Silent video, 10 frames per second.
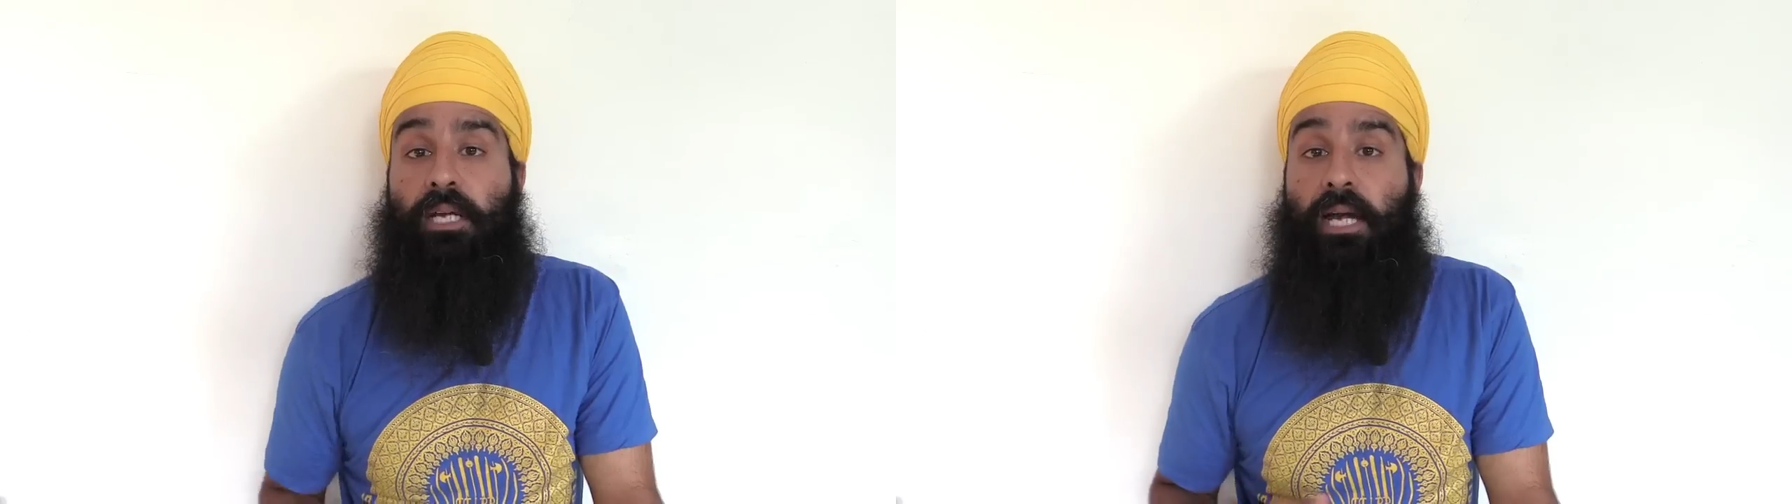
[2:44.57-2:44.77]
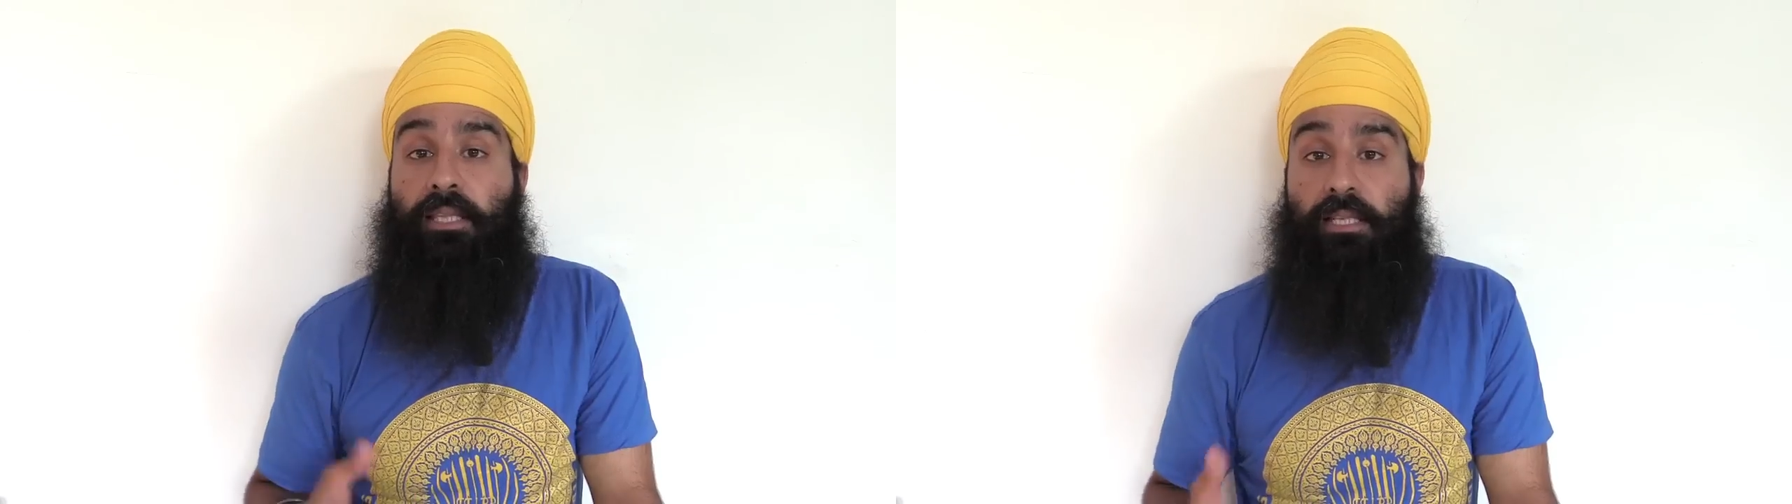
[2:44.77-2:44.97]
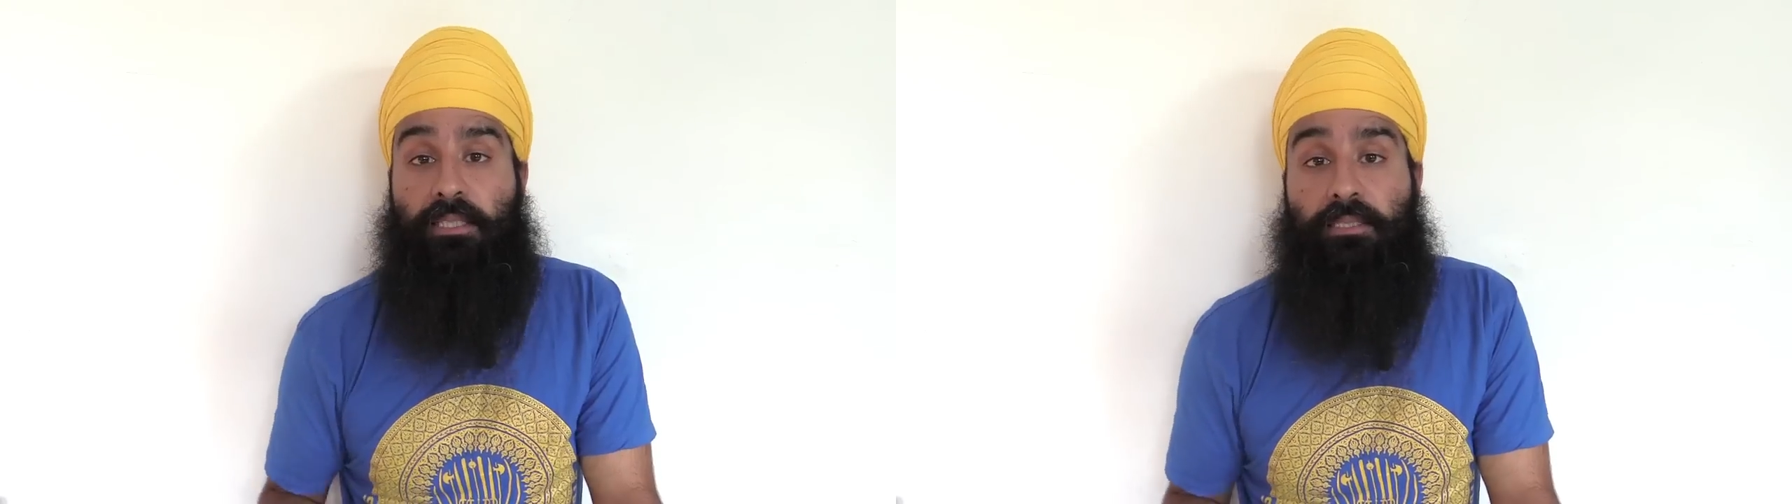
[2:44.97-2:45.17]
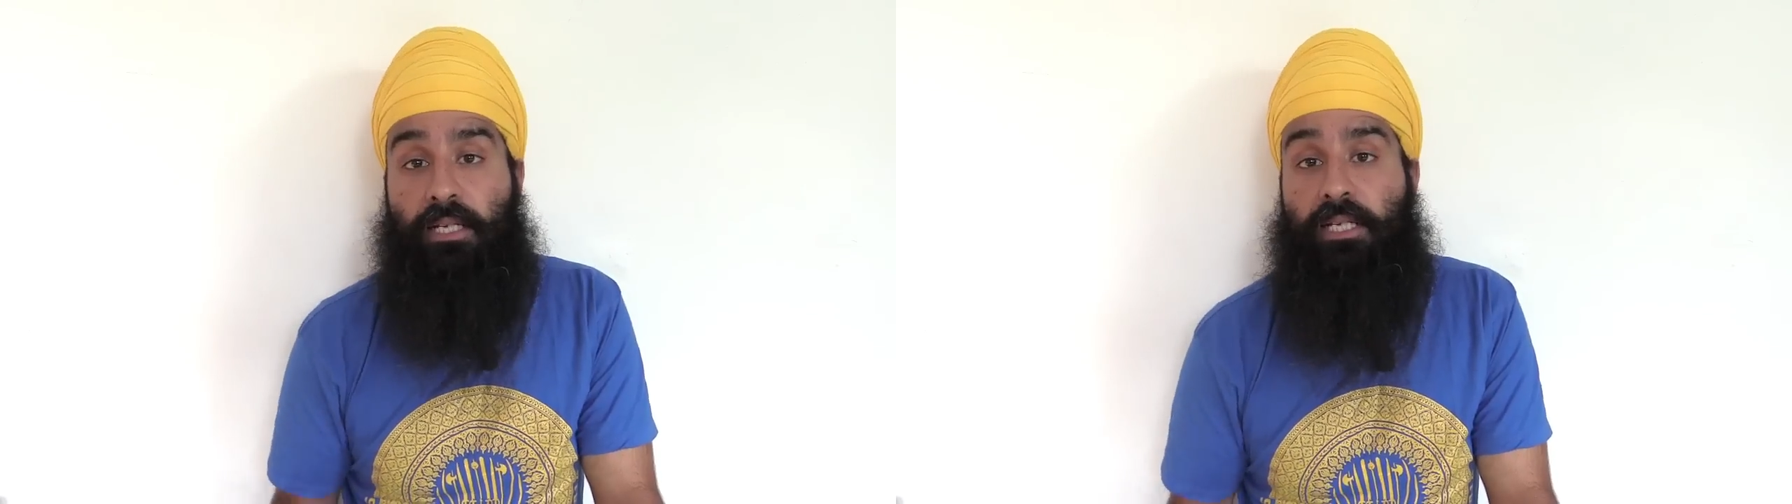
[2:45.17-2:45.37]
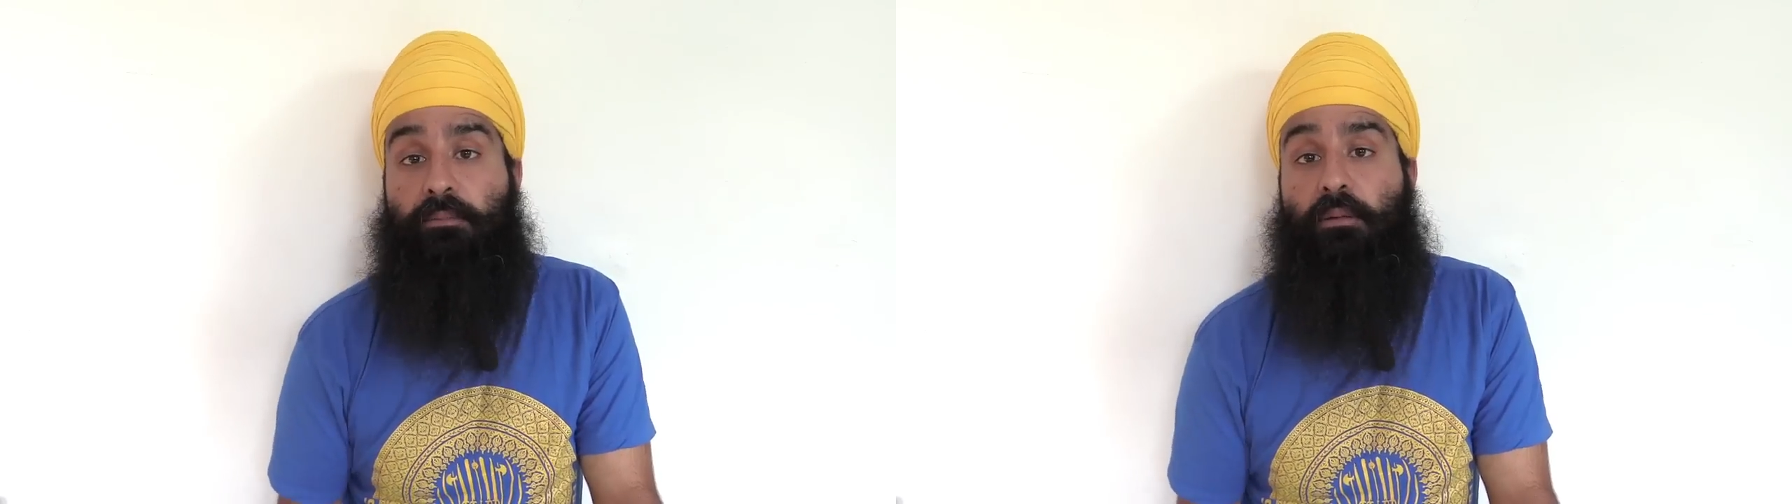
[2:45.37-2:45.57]
and that's
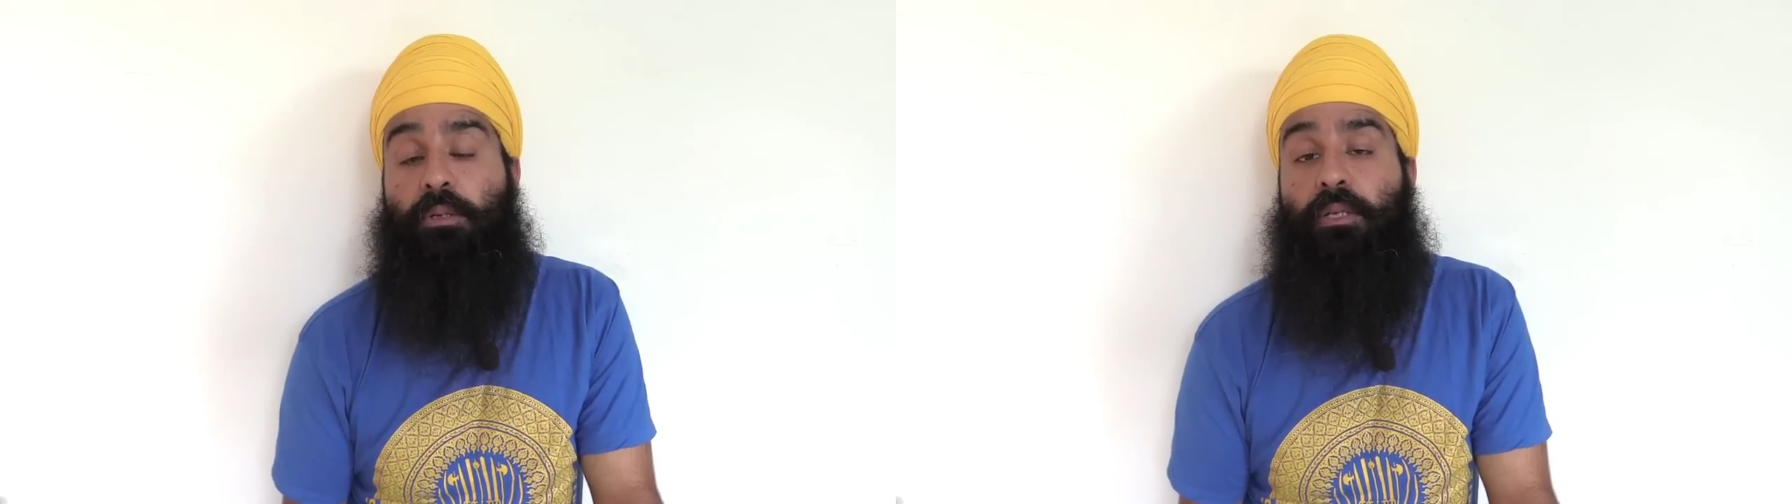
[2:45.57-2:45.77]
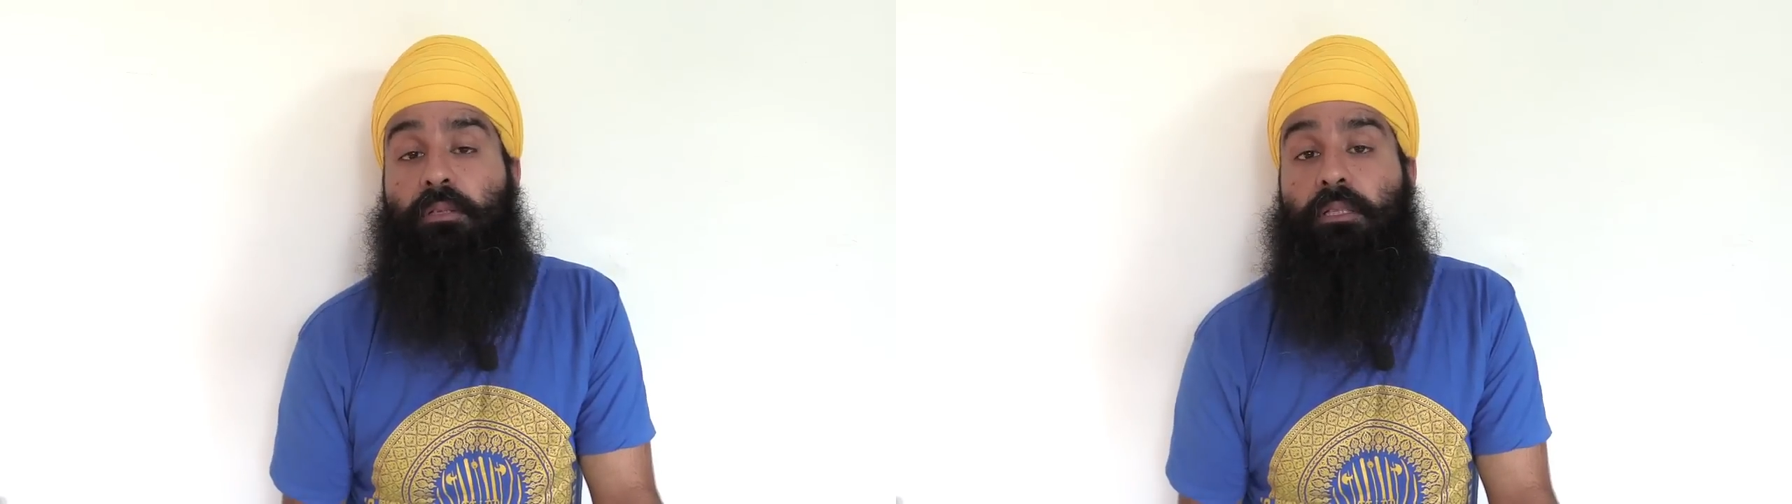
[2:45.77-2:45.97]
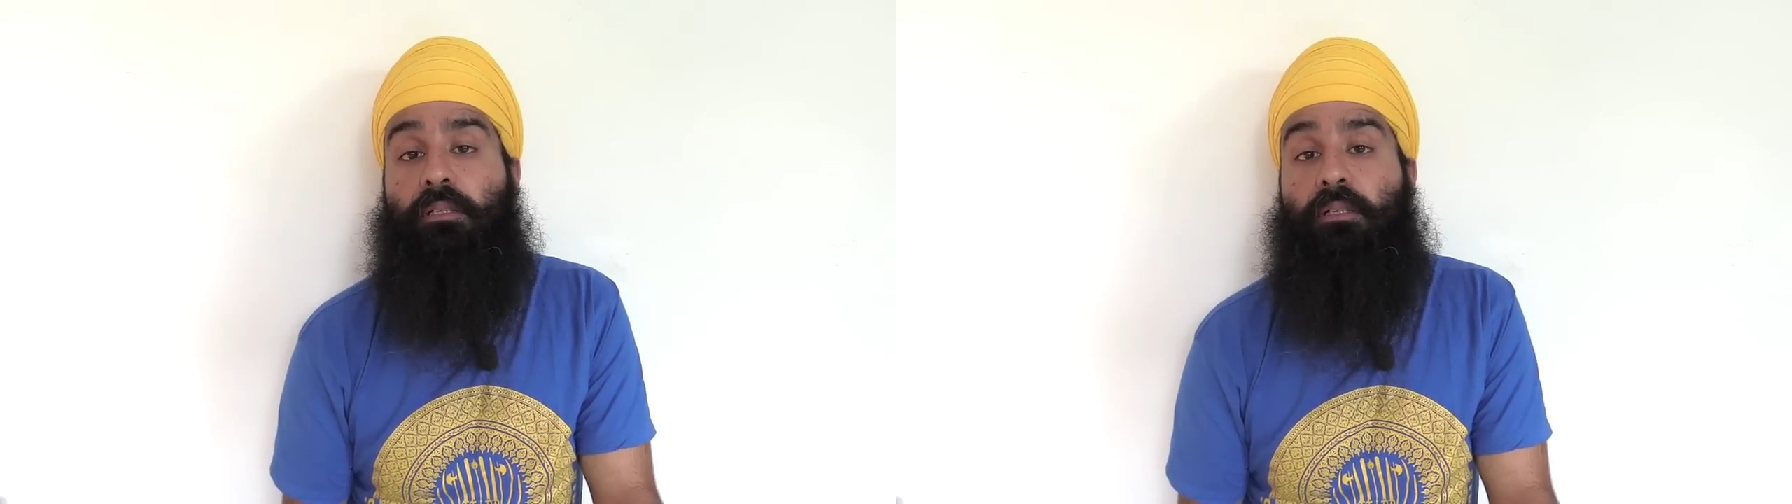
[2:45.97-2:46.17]
exactly what we're doing.